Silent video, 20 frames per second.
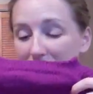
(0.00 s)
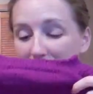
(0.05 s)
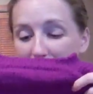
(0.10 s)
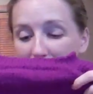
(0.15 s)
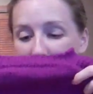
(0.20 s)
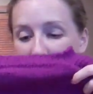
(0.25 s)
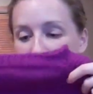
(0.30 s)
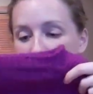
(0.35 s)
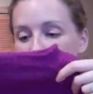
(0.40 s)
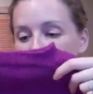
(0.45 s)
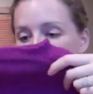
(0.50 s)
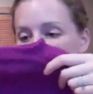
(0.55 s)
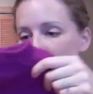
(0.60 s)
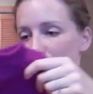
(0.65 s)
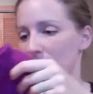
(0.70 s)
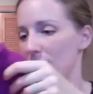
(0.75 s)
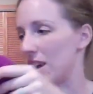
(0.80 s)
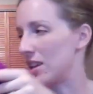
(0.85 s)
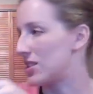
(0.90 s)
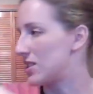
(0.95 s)
because
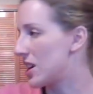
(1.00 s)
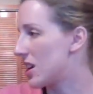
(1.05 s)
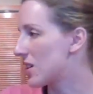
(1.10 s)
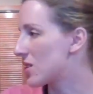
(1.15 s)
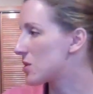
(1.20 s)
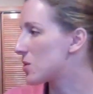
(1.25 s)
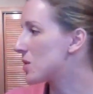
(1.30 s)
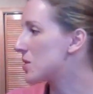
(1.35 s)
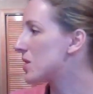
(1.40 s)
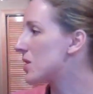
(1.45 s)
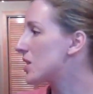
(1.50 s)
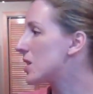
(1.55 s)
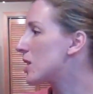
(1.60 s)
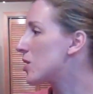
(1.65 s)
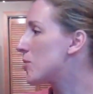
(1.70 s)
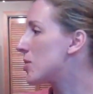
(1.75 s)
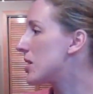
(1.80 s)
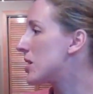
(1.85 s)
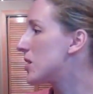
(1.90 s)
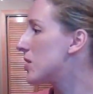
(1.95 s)
yeah, Tara's was a
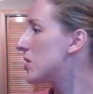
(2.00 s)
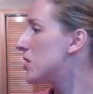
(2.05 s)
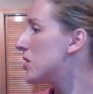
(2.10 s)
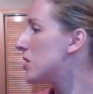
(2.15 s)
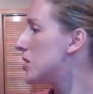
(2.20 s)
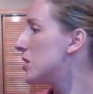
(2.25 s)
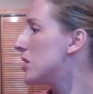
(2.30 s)
little bit